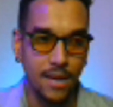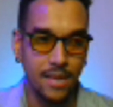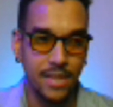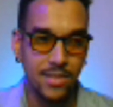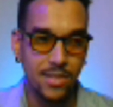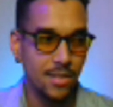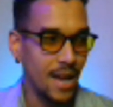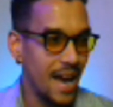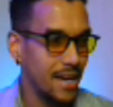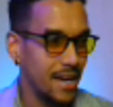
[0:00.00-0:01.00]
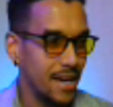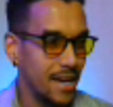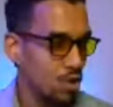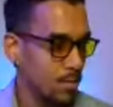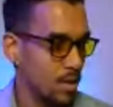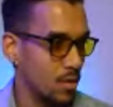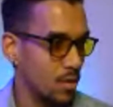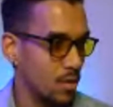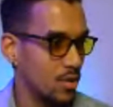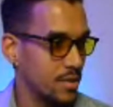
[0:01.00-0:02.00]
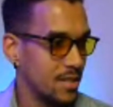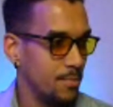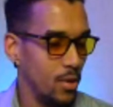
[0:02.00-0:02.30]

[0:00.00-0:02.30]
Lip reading: This is kind of normal, right?